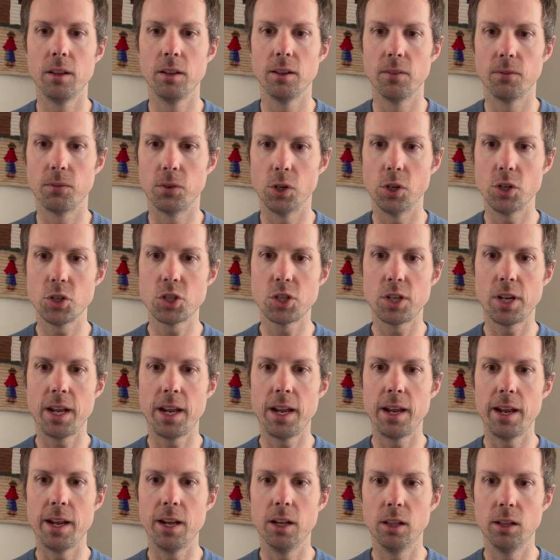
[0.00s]
First,
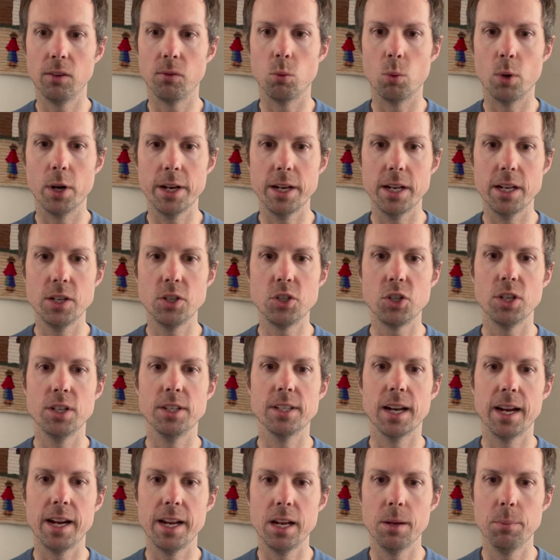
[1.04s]
hail of 1 inch in
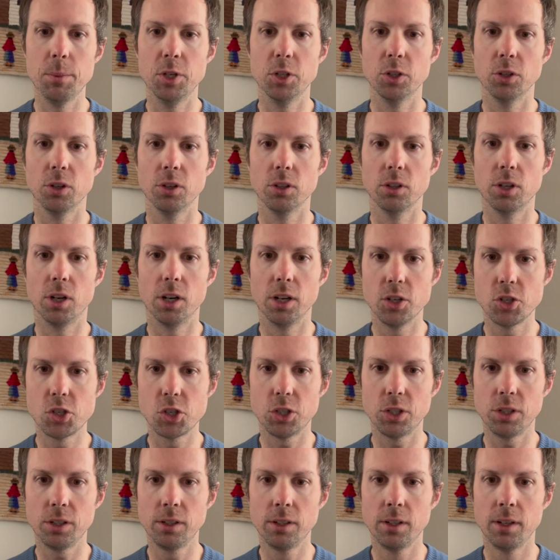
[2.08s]
diameter or
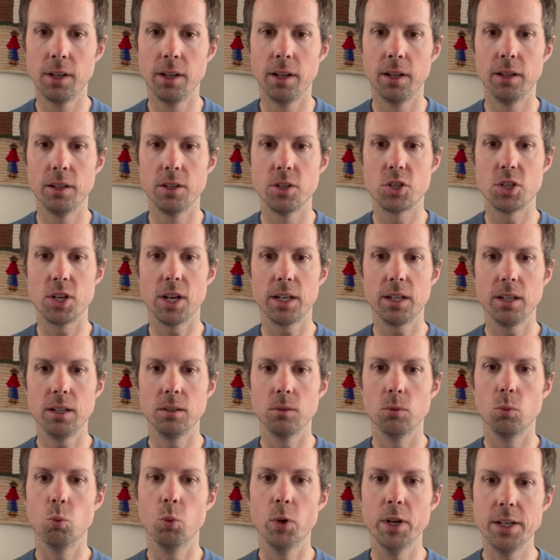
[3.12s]
larger. Second,
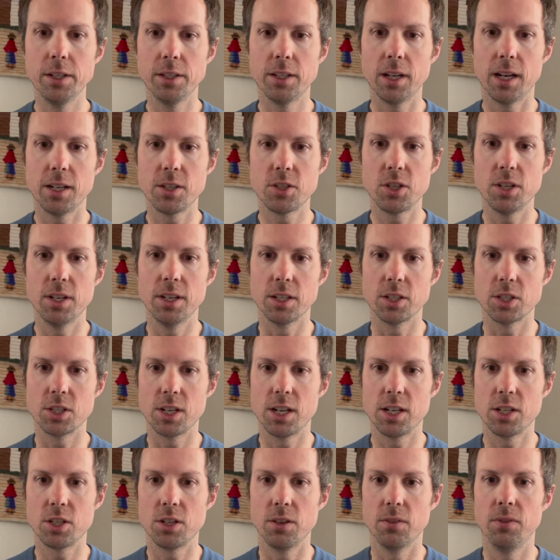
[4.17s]
wind gusts in
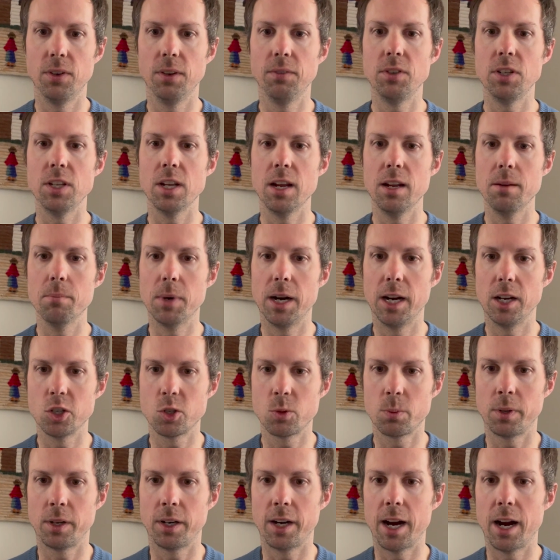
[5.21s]
excess of 58 miles
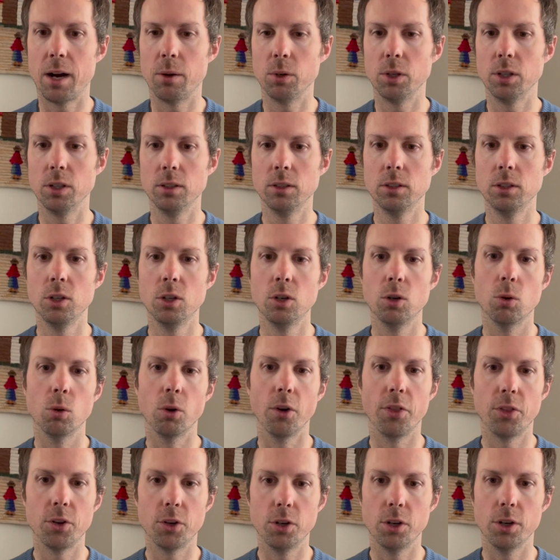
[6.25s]
per hour. Or
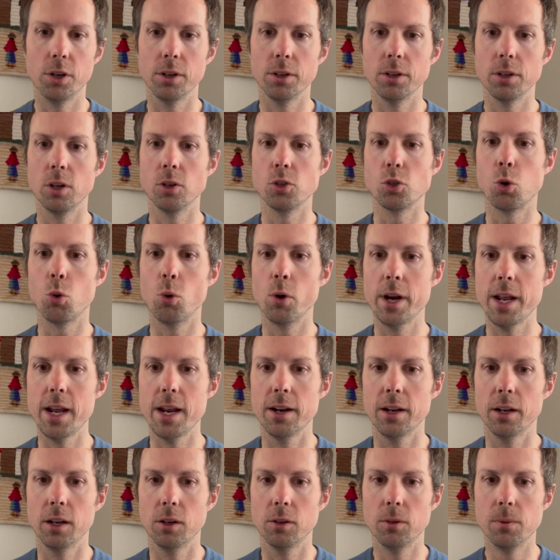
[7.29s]
third, a
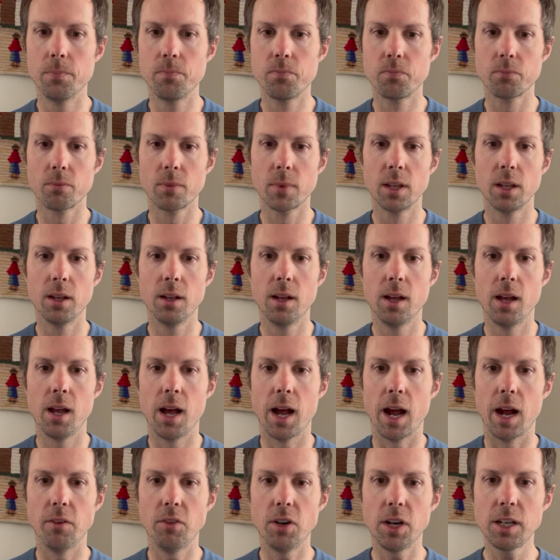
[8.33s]
tornado.
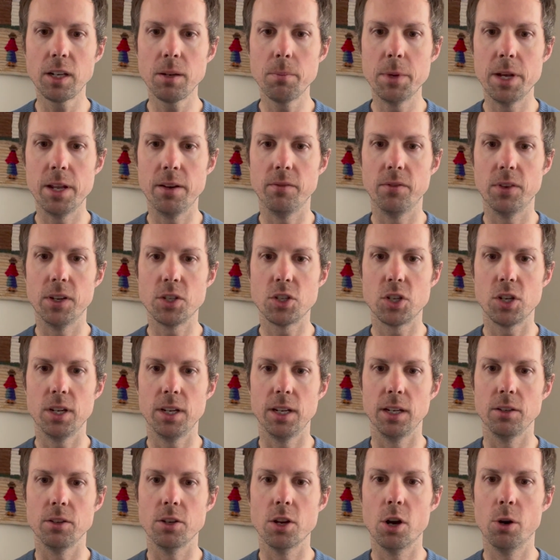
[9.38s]
I recommend
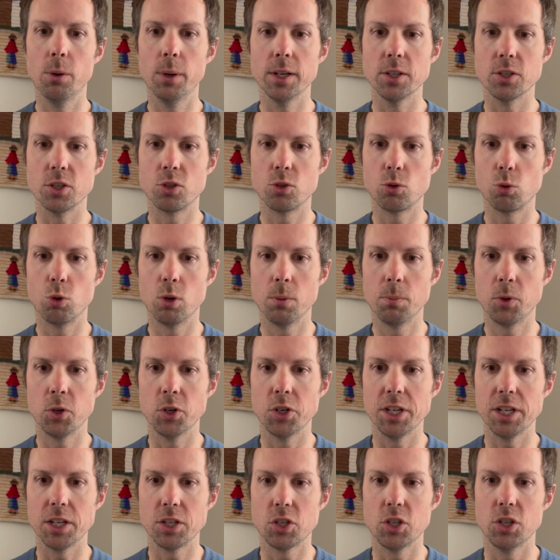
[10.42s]
visiting NOAA's Storm
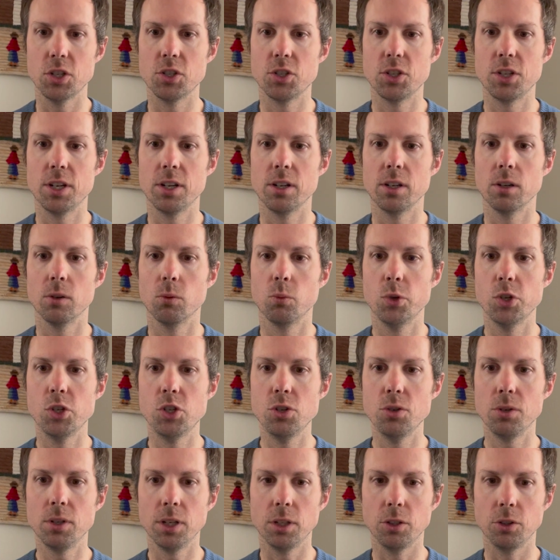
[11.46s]
Prediction Center, which
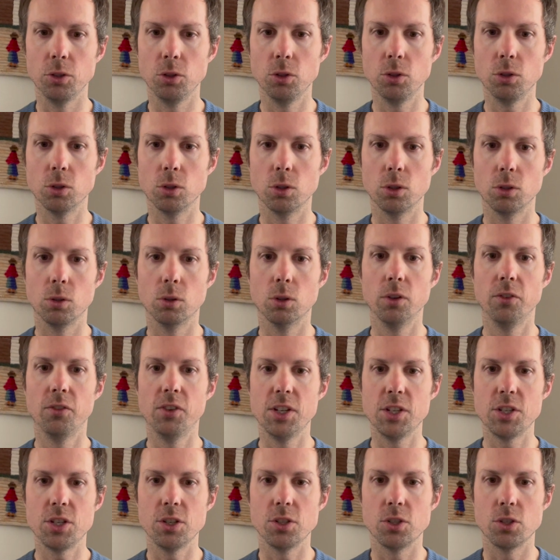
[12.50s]
you can Google or
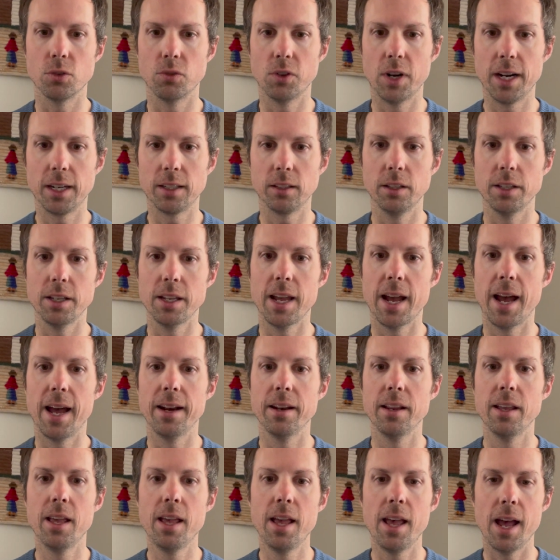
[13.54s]
visit directly at
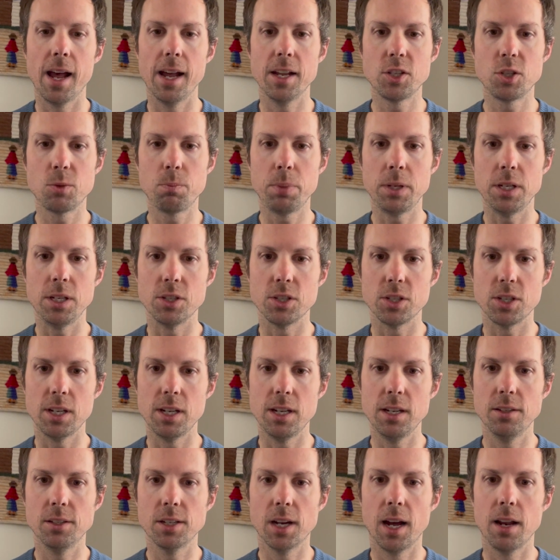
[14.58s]

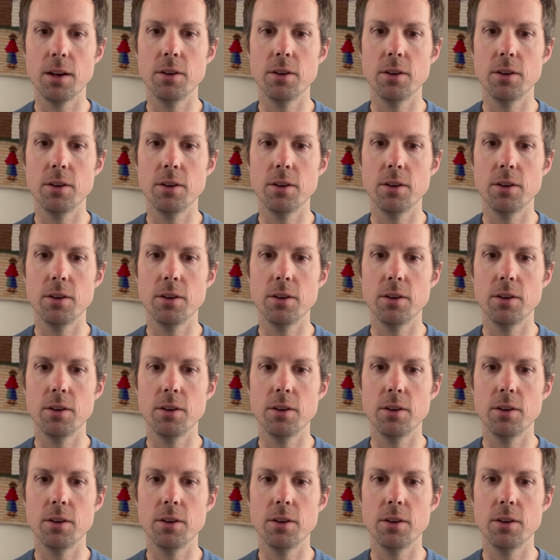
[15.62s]
spc.noaa.gov.